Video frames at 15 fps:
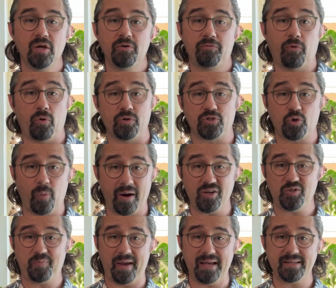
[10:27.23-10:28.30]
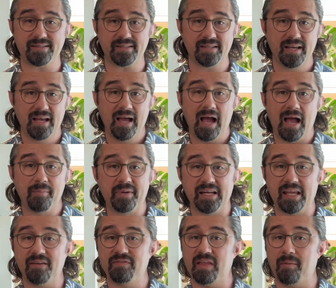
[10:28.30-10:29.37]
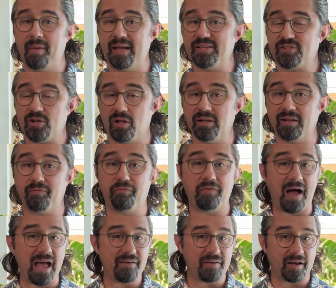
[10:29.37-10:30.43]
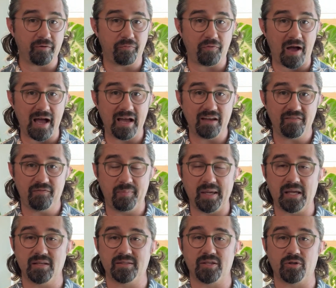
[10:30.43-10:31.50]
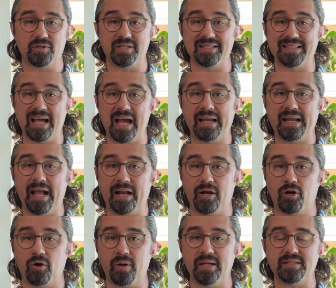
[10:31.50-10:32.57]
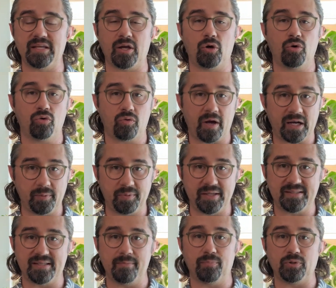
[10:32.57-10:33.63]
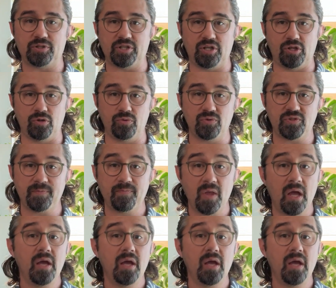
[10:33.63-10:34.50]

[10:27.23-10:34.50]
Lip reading: For Squarespace, I'm going to give them a solid 5 out of 5 because their design editor is incredibly simple to use.